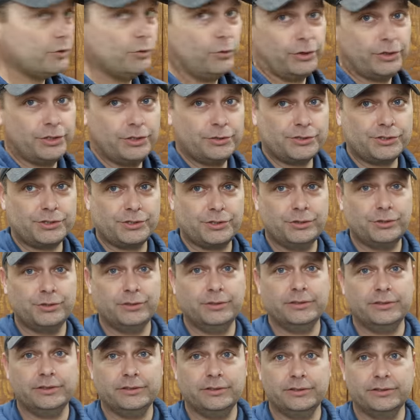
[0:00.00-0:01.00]
where those
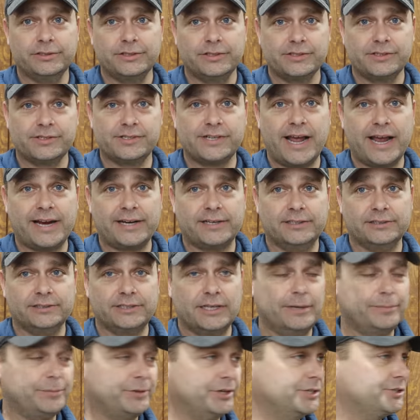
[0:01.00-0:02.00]
two stack on
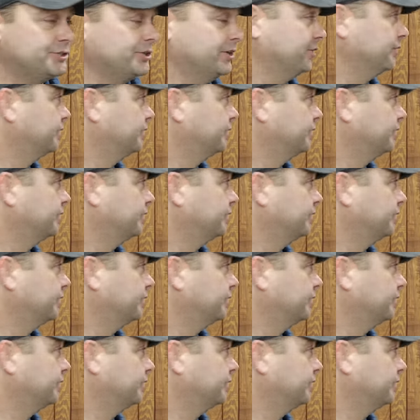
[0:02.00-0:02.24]
top of each